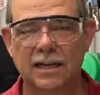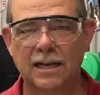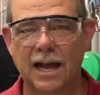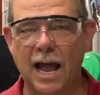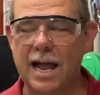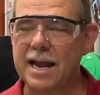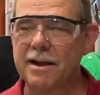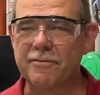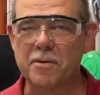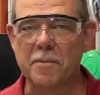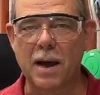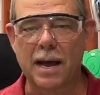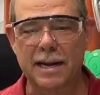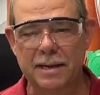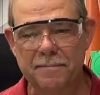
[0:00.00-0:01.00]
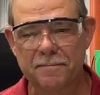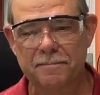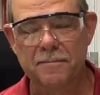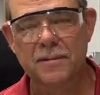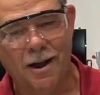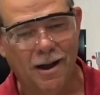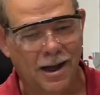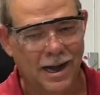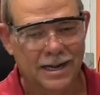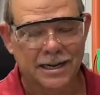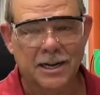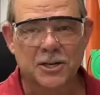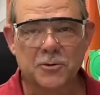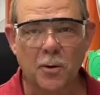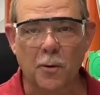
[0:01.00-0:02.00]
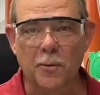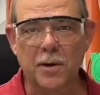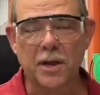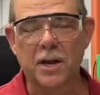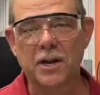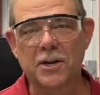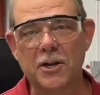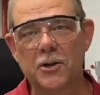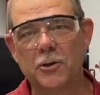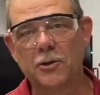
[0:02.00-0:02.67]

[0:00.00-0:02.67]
Hey everybody. Alright, here's what we're going to do.